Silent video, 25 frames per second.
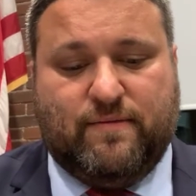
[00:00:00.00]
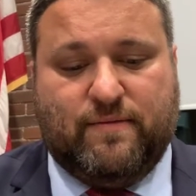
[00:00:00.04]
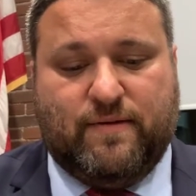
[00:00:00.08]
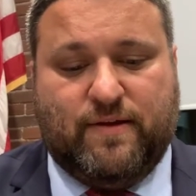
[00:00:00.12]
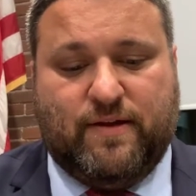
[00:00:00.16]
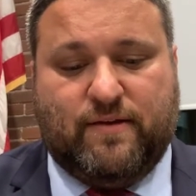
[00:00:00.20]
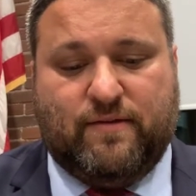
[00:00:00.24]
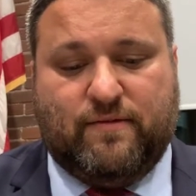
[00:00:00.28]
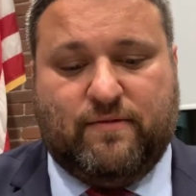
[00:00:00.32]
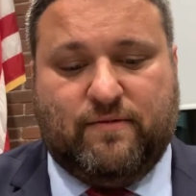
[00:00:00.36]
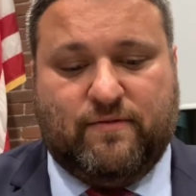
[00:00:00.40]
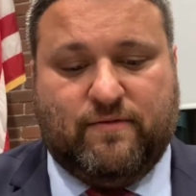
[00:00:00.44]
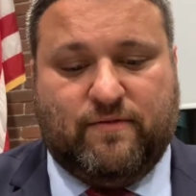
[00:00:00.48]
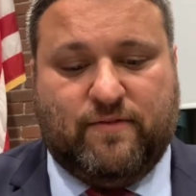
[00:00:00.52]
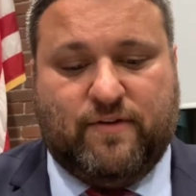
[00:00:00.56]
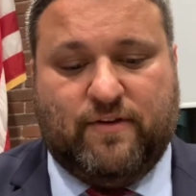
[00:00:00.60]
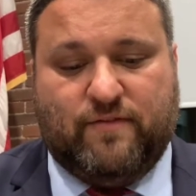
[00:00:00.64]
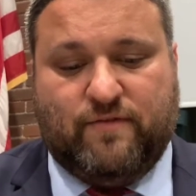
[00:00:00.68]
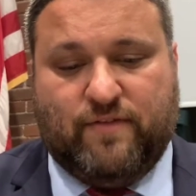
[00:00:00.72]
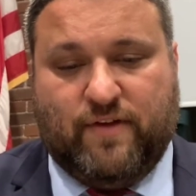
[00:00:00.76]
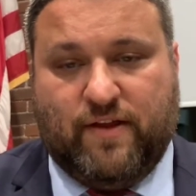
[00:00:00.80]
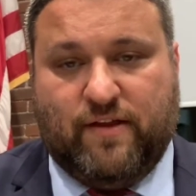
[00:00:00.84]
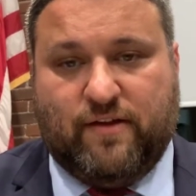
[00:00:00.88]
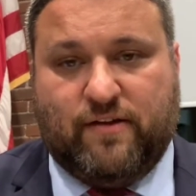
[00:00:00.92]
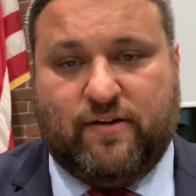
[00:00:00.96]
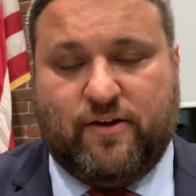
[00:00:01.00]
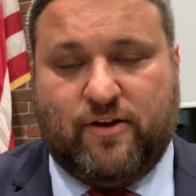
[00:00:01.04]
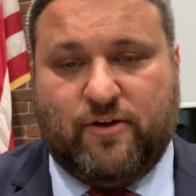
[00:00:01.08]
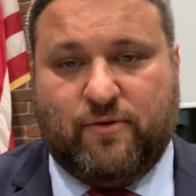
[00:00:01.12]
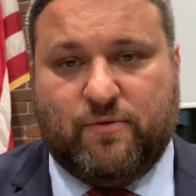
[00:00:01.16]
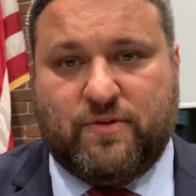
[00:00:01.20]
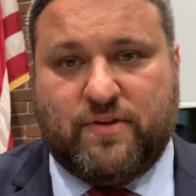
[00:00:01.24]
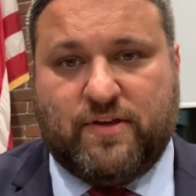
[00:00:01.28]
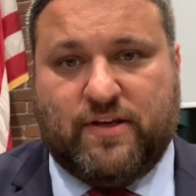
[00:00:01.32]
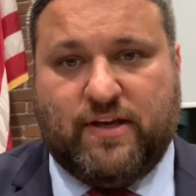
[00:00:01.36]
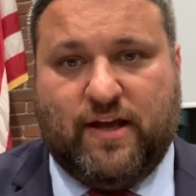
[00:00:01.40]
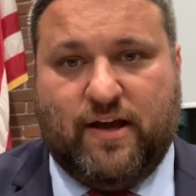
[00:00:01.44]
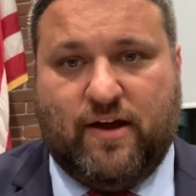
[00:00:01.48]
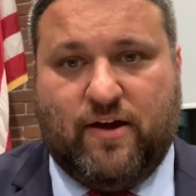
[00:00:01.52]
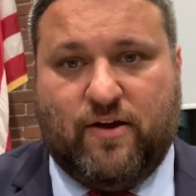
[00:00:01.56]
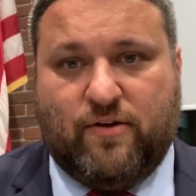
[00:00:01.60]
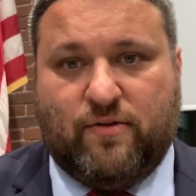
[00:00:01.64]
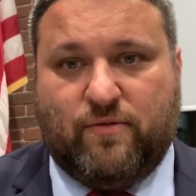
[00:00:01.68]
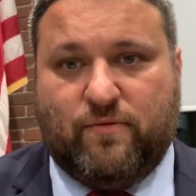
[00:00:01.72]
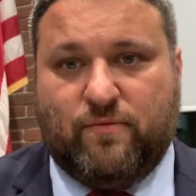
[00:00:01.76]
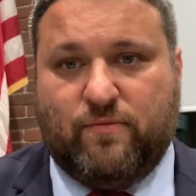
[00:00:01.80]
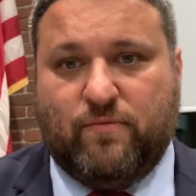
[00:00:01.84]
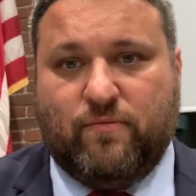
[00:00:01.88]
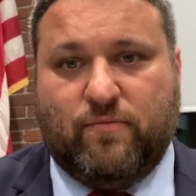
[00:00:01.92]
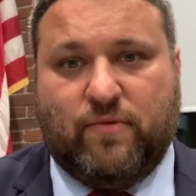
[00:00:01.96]
in volunteering with the
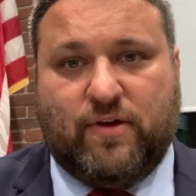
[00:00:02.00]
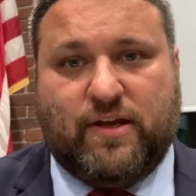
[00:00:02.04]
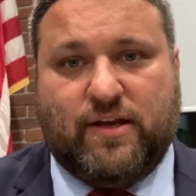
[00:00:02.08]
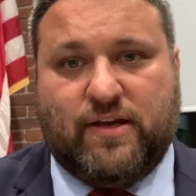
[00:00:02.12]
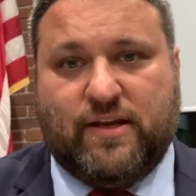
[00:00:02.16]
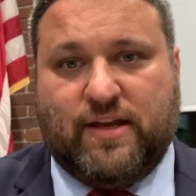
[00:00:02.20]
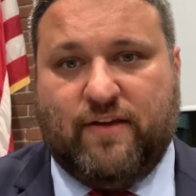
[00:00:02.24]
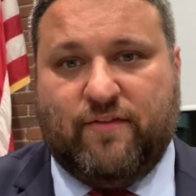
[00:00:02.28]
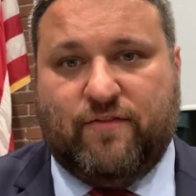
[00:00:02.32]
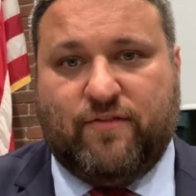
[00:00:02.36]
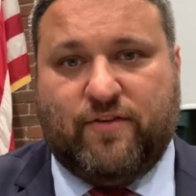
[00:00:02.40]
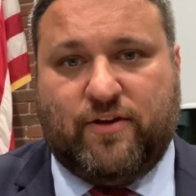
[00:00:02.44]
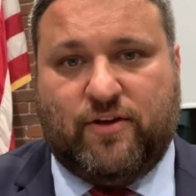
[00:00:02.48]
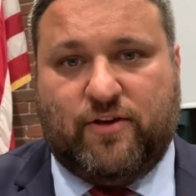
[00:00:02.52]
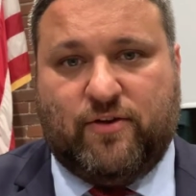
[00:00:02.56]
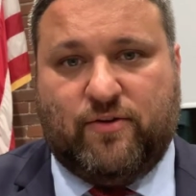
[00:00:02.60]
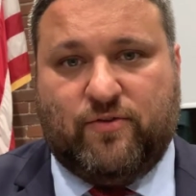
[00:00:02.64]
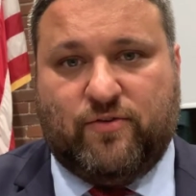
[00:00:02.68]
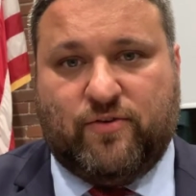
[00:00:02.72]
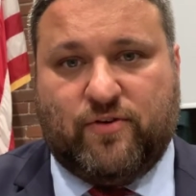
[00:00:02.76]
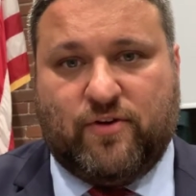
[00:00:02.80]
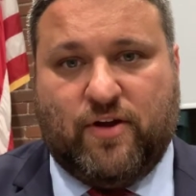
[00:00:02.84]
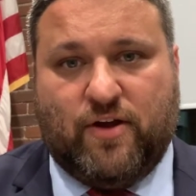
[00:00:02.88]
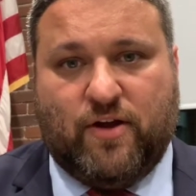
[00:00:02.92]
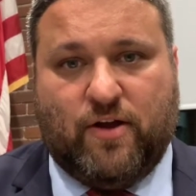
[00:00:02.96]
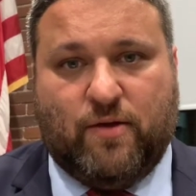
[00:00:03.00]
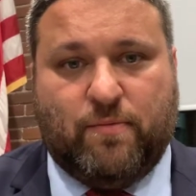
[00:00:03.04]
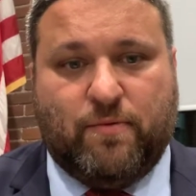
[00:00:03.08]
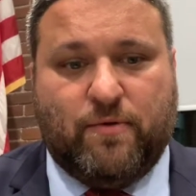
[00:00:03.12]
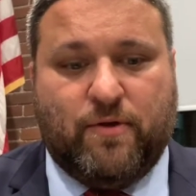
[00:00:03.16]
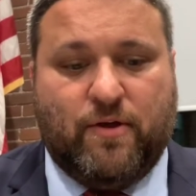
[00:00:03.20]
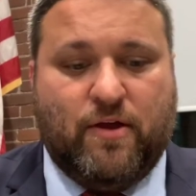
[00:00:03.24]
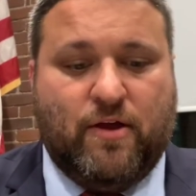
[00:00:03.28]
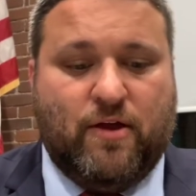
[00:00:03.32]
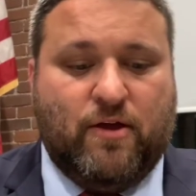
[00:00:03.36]
town, we can definitely use your help.